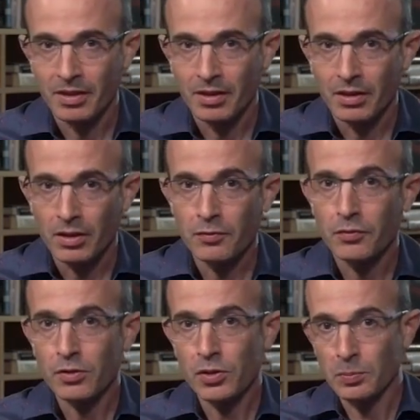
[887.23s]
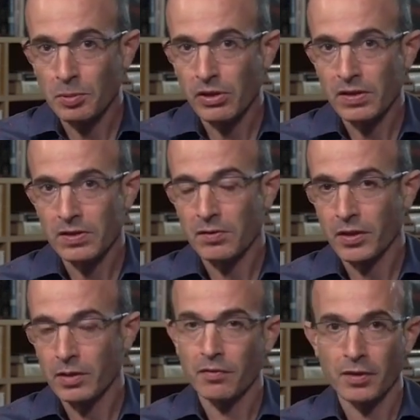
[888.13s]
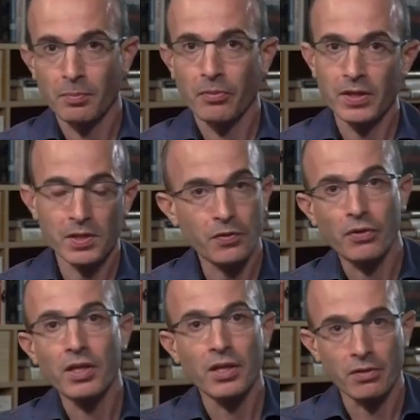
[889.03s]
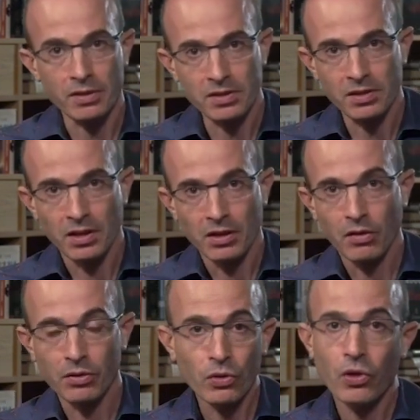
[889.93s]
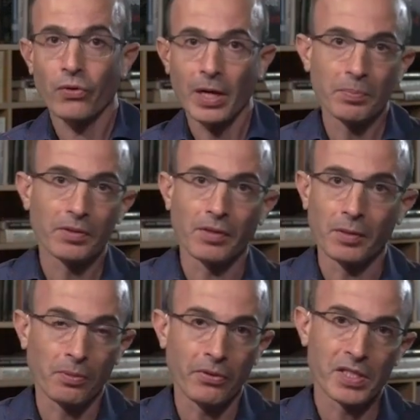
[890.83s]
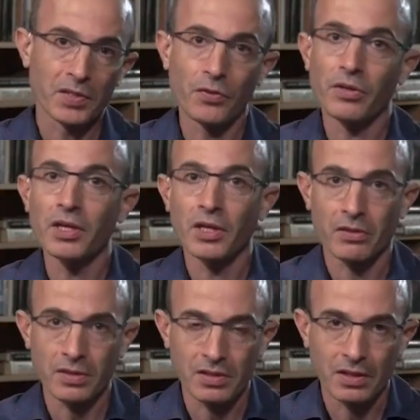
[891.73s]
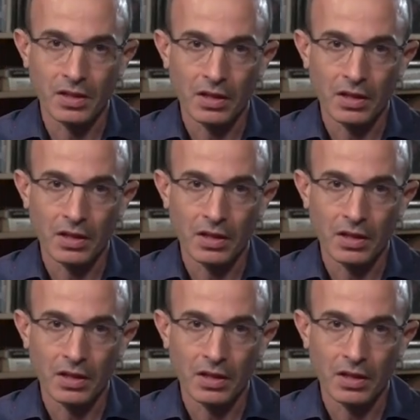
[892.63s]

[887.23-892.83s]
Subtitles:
If you suppress the freedom of the press for years, or you corrupted the press for years,